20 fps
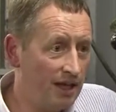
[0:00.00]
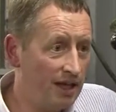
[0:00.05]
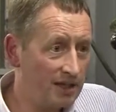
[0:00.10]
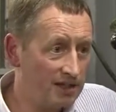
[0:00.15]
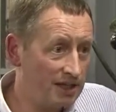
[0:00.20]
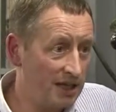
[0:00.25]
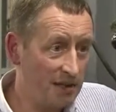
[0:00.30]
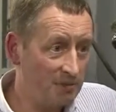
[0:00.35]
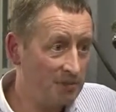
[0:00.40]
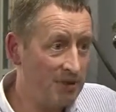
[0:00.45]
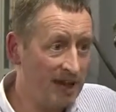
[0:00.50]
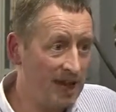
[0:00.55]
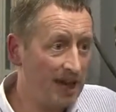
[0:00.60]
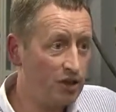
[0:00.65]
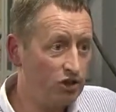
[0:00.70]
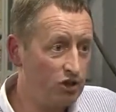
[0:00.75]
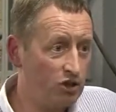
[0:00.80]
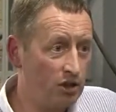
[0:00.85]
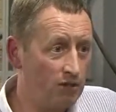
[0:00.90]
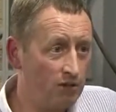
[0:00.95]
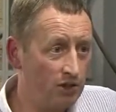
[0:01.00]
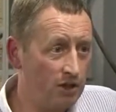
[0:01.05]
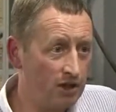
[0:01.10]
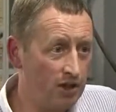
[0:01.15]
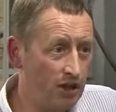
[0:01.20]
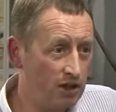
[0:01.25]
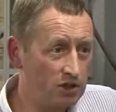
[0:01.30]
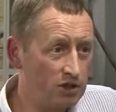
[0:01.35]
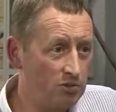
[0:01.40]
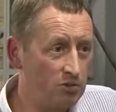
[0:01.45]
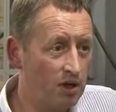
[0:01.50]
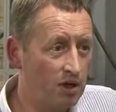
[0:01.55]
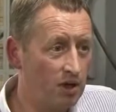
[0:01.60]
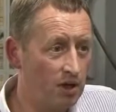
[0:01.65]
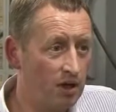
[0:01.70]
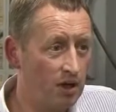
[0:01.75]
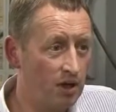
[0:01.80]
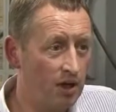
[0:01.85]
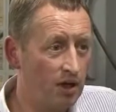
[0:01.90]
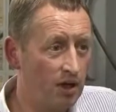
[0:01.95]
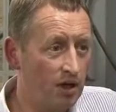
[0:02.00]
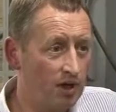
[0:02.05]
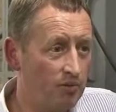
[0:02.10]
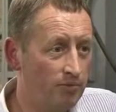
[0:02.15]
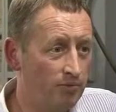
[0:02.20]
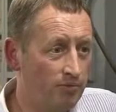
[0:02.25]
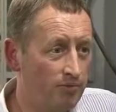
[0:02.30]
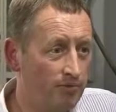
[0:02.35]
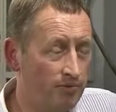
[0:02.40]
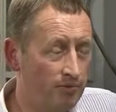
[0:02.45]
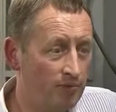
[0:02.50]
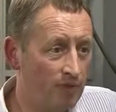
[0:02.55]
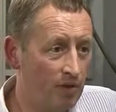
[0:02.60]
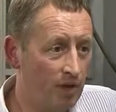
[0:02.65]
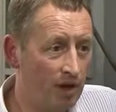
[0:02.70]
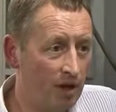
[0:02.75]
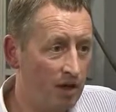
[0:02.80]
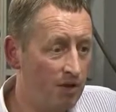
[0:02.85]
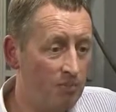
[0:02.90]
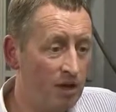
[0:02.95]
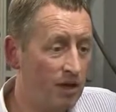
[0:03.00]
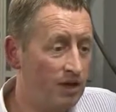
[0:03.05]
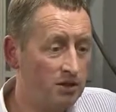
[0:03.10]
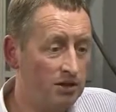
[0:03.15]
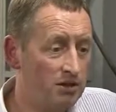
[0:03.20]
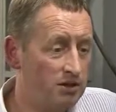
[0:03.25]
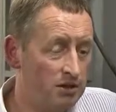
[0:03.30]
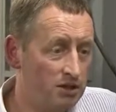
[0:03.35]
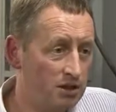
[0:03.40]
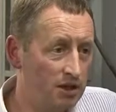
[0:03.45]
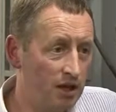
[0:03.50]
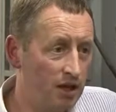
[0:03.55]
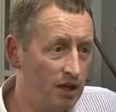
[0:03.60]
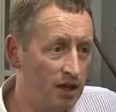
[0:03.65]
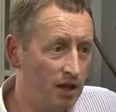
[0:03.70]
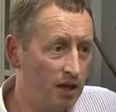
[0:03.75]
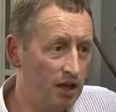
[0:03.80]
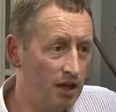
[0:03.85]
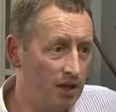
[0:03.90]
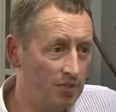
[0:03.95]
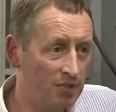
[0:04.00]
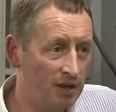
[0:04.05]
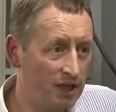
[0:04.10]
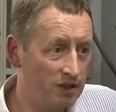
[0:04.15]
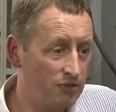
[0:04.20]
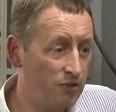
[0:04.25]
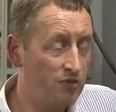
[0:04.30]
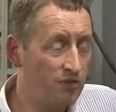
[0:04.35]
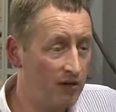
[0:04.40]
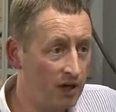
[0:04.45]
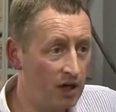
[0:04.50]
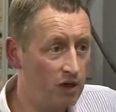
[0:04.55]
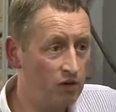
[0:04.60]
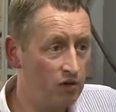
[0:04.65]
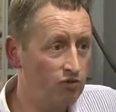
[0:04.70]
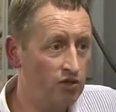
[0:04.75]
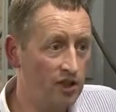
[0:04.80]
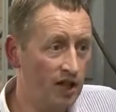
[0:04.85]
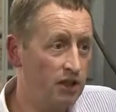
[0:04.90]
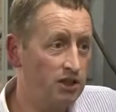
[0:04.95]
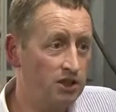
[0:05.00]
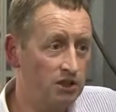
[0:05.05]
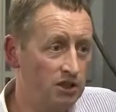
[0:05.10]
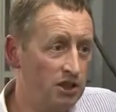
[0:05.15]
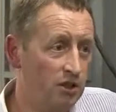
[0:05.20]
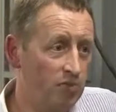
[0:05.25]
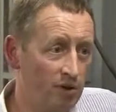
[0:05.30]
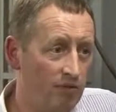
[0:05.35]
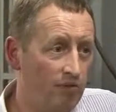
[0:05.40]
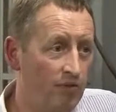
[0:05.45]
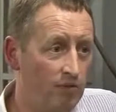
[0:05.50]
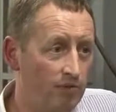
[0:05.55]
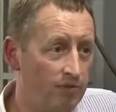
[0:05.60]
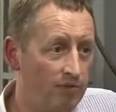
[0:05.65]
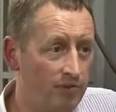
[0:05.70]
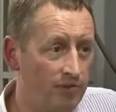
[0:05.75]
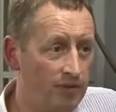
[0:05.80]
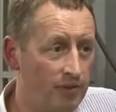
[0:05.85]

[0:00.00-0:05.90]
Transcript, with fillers: is that bit extra for the customer. Um, and it makes, it makes for a very good relationship with them.